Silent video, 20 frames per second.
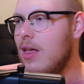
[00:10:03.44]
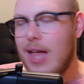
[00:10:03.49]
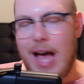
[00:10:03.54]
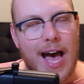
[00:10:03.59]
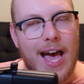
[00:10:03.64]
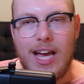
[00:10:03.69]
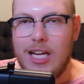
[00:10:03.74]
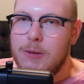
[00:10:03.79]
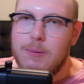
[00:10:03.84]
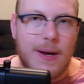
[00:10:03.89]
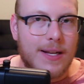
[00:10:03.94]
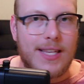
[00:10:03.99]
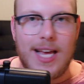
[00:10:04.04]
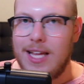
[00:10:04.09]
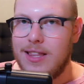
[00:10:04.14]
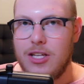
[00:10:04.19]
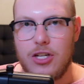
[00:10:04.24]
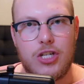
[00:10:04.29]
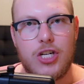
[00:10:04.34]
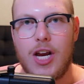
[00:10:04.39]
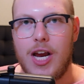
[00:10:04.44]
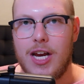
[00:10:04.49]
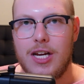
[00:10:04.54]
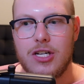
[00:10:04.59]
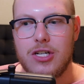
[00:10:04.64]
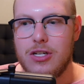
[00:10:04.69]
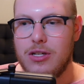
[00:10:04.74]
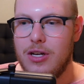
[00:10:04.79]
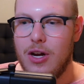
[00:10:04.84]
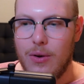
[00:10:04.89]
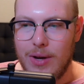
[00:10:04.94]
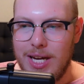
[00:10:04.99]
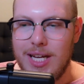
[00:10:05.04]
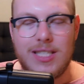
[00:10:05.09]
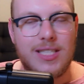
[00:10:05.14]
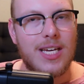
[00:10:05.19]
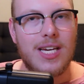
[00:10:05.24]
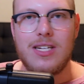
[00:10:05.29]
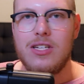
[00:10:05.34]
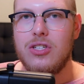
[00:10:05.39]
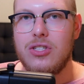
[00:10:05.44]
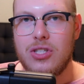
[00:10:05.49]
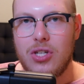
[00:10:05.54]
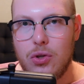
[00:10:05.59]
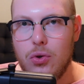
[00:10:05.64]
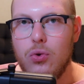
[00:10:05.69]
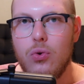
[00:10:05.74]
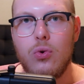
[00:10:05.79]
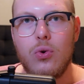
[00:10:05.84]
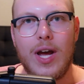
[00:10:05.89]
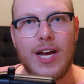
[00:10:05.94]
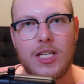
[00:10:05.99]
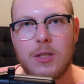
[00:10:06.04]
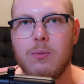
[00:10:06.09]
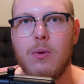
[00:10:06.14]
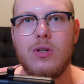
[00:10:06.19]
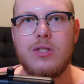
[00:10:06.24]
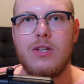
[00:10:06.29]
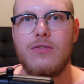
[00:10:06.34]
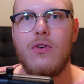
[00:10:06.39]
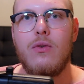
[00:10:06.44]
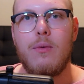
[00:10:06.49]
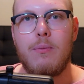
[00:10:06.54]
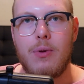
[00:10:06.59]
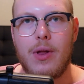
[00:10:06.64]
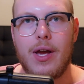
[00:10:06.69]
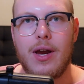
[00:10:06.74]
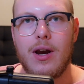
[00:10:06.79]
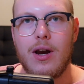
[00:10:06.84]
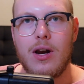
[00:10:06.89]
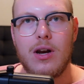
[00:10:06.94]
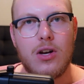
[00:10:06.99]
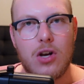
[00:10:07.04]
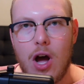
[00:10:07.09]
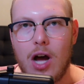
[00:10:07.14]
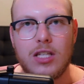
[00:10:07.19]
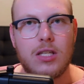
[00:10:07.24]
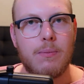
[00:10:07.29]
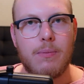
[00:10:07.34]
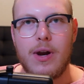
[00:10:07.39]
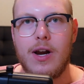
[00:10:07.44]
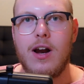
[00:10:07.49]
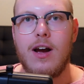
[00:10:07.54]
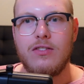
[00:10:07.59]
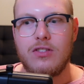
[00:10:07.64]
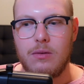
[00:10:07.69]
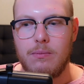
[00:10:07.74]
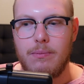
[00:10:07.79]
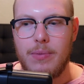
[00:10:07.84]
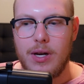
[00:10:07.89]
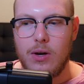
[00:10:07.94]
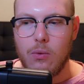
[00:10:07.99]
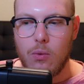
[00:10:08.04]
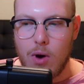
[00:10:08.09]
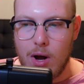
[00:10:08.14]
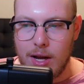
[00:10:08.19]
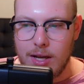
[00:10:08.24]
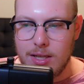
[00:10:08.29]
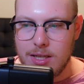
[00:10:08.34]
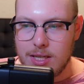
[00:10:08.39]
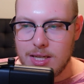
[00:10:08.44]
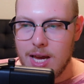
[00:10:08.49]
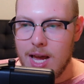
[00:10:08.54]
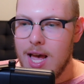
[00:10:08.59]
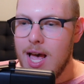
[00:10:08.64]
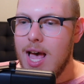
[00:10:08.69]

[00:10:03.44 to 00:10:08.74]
I expect that to change. You know, Etienne is too explosive of a player not to break off some big runs.